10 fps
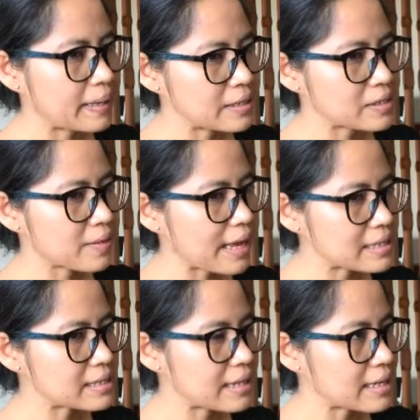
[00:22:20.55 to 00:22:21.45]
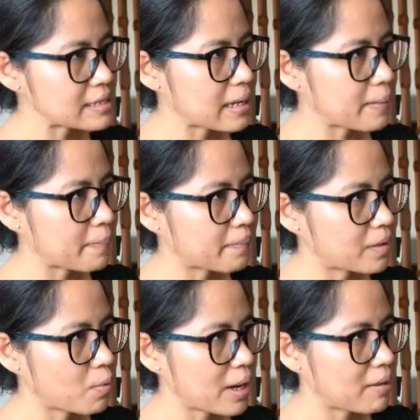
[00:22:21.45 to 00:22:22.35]
So that's that's um,
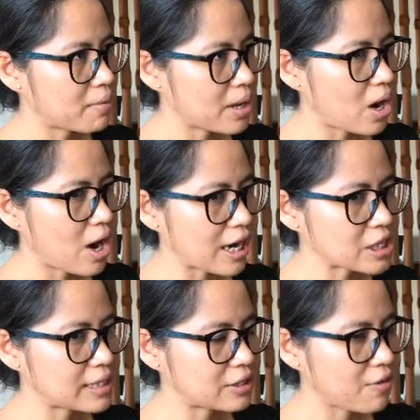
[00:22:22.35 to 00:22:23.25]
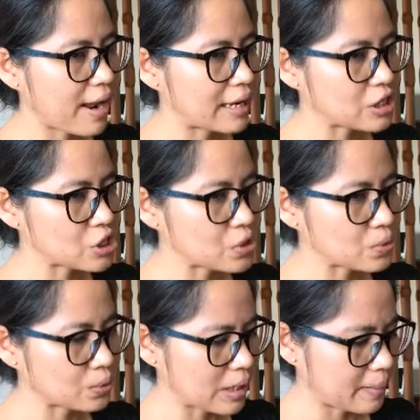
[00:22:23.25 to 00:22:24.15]
the way we are actually trying to
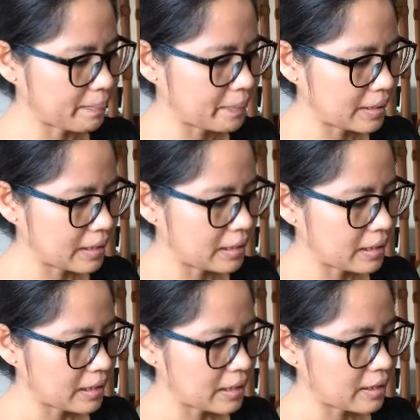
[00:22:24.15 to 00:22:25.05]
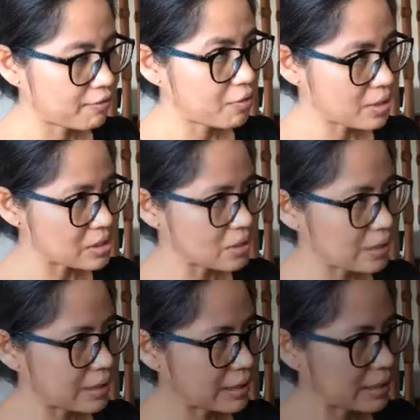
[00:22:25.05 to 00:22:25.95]
um, uh, focus
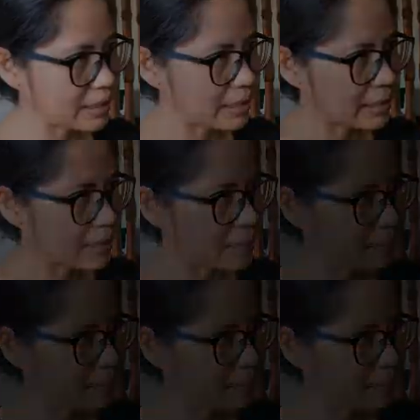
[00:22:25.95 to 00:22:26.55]
on. Yeah.